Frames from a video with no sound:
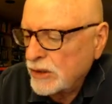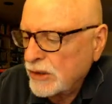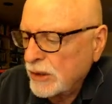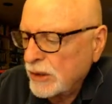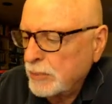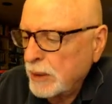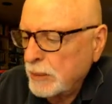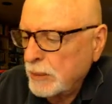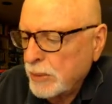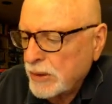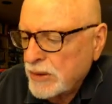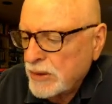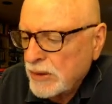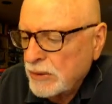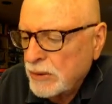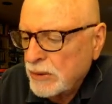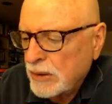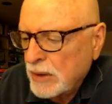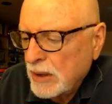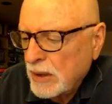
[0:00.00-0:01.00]
should be
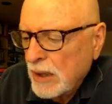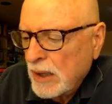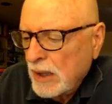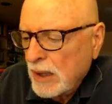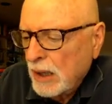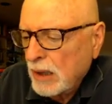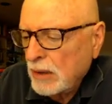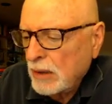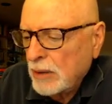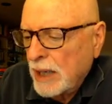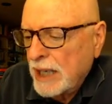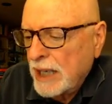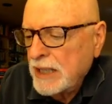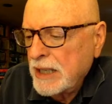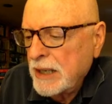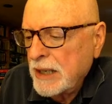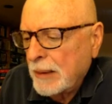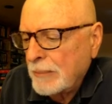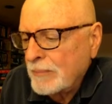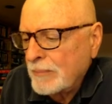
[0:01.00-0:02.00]
pursued uh, right
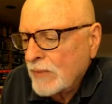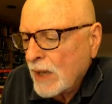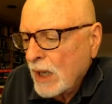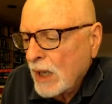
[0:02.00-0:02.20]
here.